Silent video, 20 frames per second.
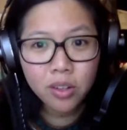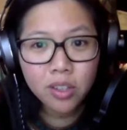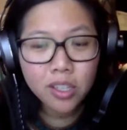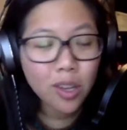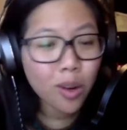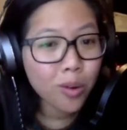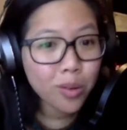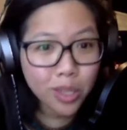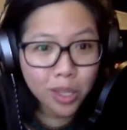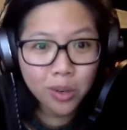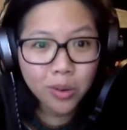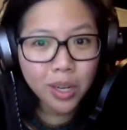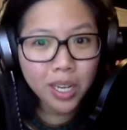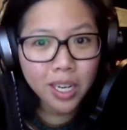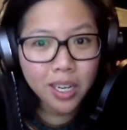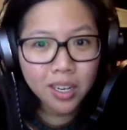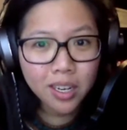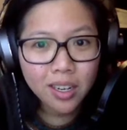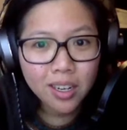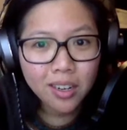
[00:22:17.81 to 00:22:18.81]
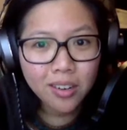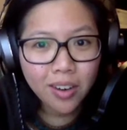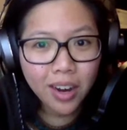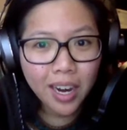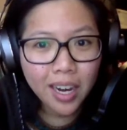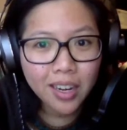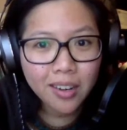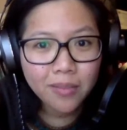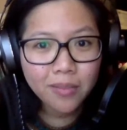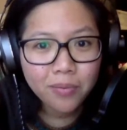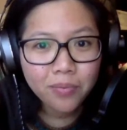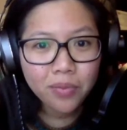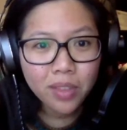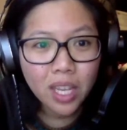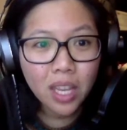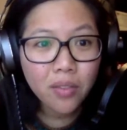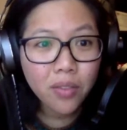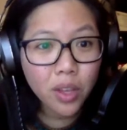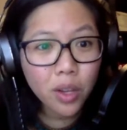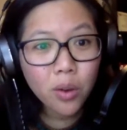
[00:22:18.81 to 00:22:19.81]
Don't do it, right?
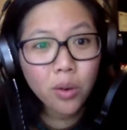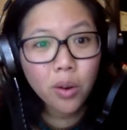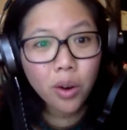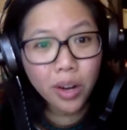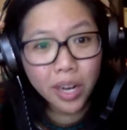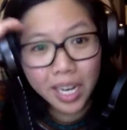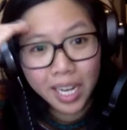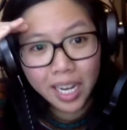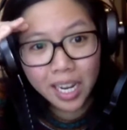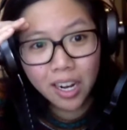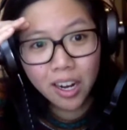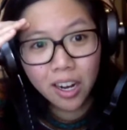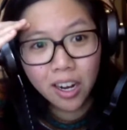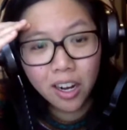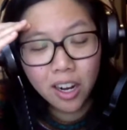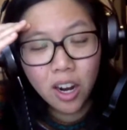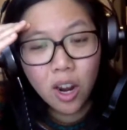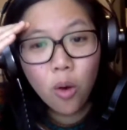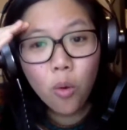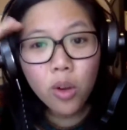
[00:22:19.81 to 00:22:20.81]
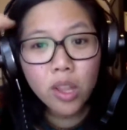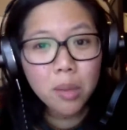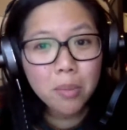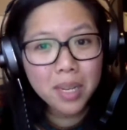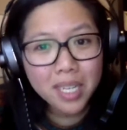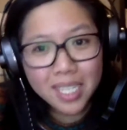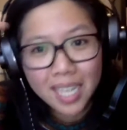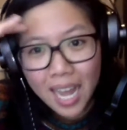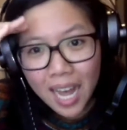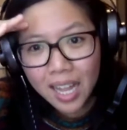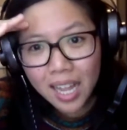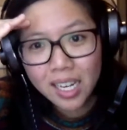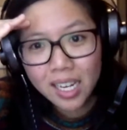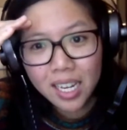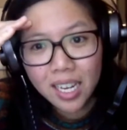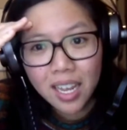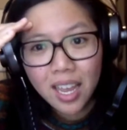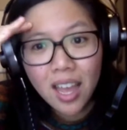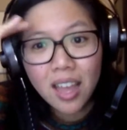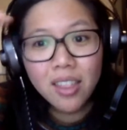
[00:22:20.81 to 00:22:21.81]
If you are here with the
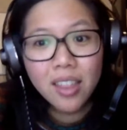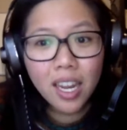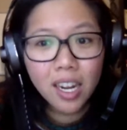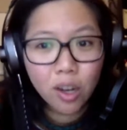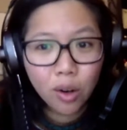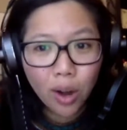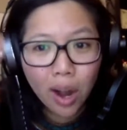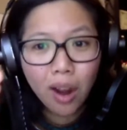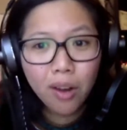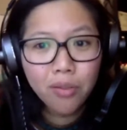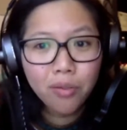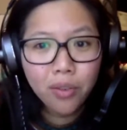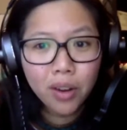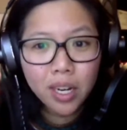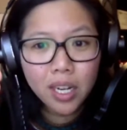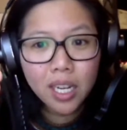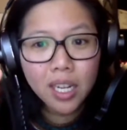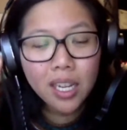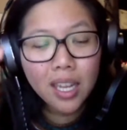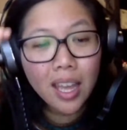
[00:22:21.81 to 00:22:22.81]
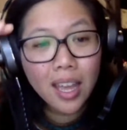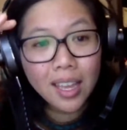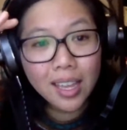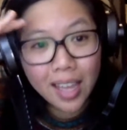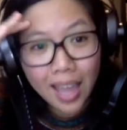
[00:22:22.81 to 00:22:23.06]
mentality that crowdfunding